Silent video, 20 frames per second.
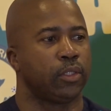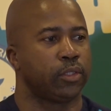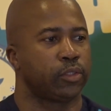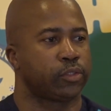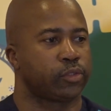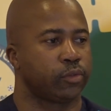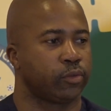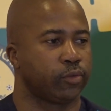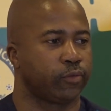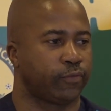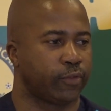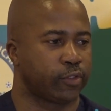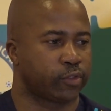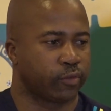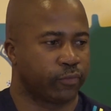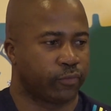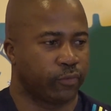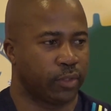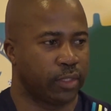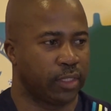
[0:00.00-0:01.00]
So first
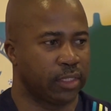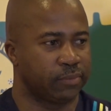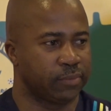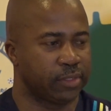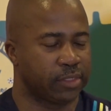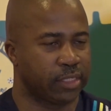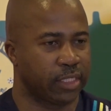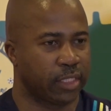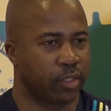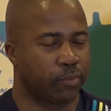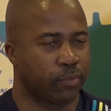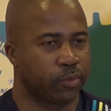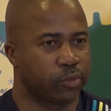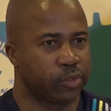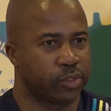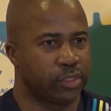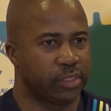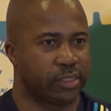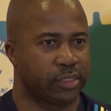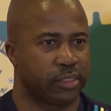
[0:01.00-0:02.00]
of all, let me take the
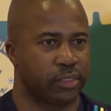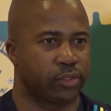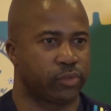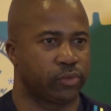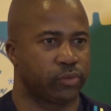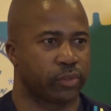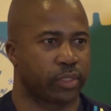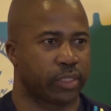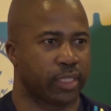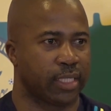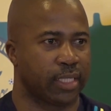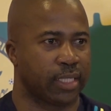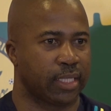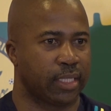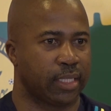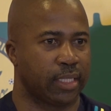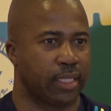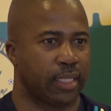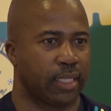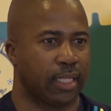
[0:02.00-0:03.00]
opportunity to thank
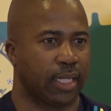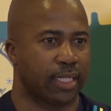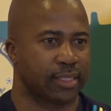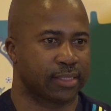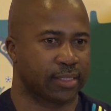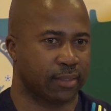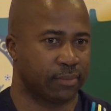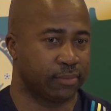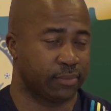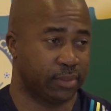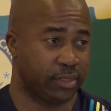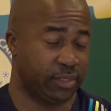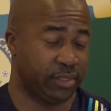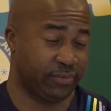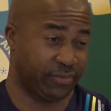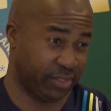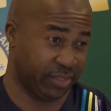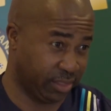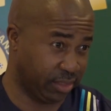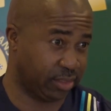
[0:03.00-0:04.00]
Azam
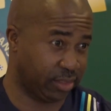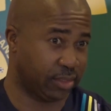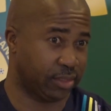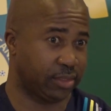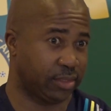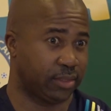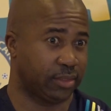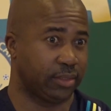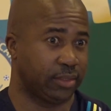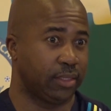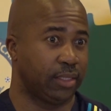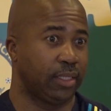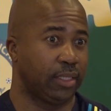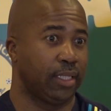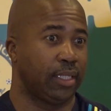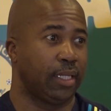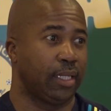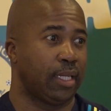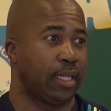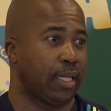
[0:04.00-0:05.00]
TV,
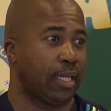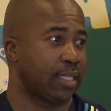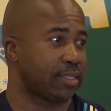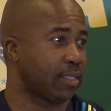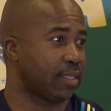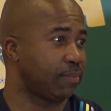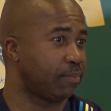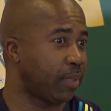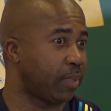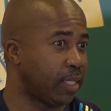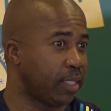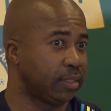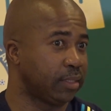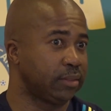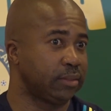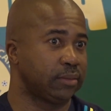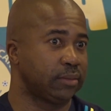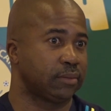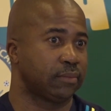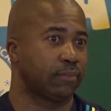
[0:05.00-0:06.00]
Azam
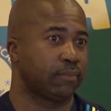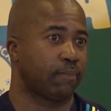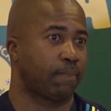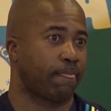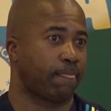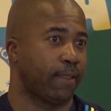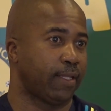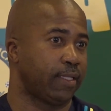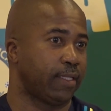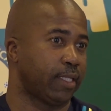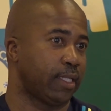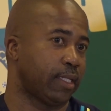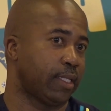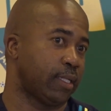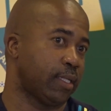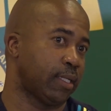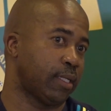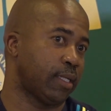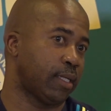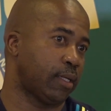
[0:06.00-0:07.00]
Pay, and
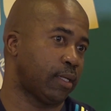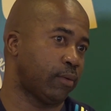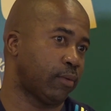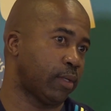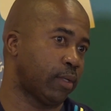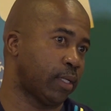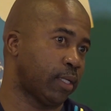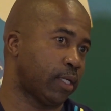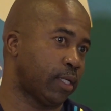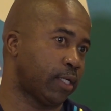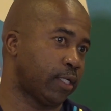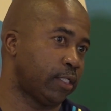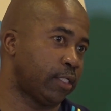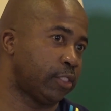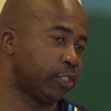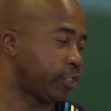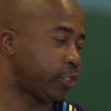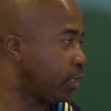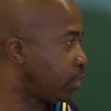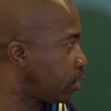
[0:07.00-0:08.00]
our
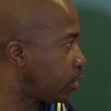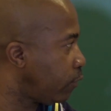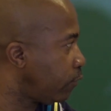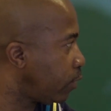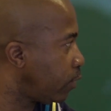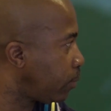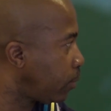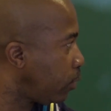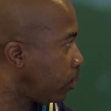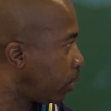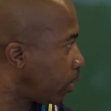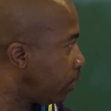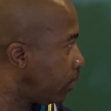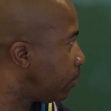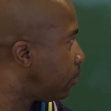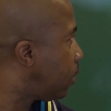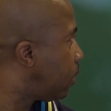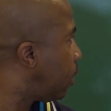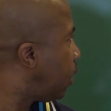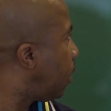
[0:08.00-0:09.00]
initiator of the program,
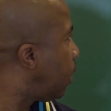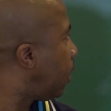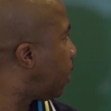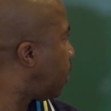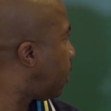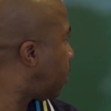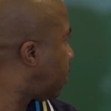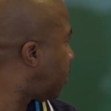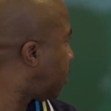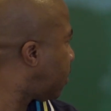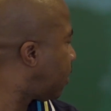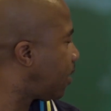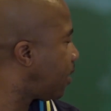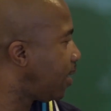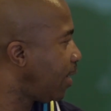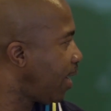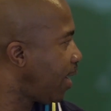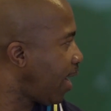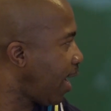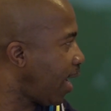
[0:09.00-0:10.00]

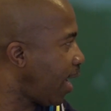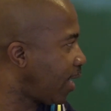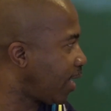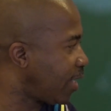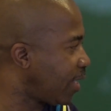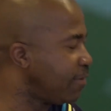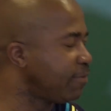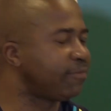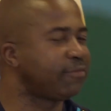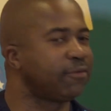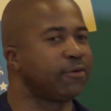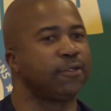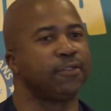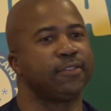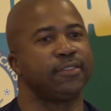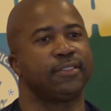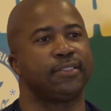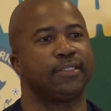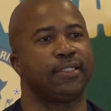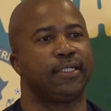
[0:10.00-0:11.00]
Agrinfo.